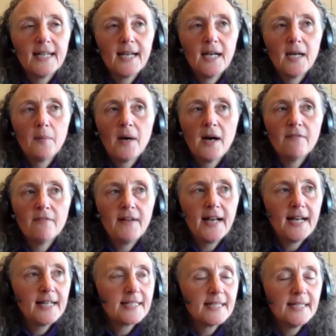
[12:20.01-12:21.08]
I've
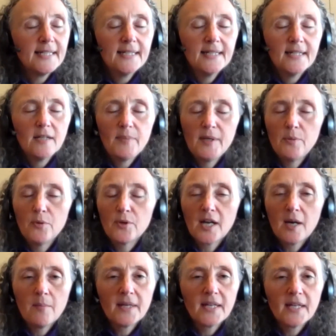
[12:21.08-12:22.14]
had people
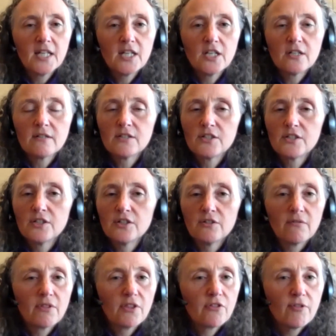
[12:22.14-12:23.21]
coming in
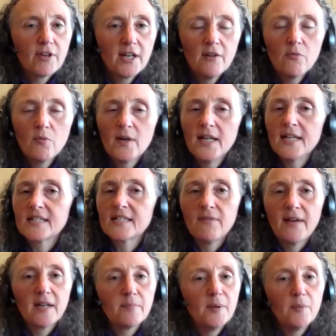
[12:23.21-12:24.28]
to 3 weeks.
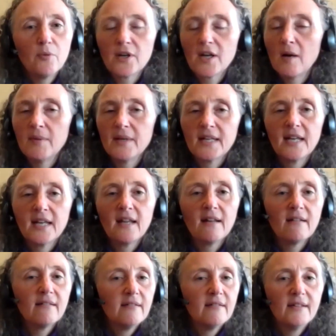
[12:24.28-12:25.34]
I've had people coming
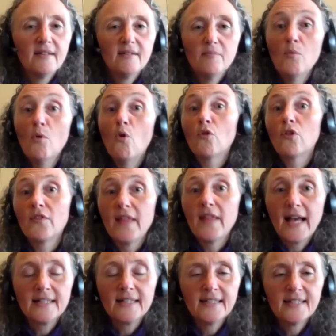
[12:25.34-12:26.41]
in more than that.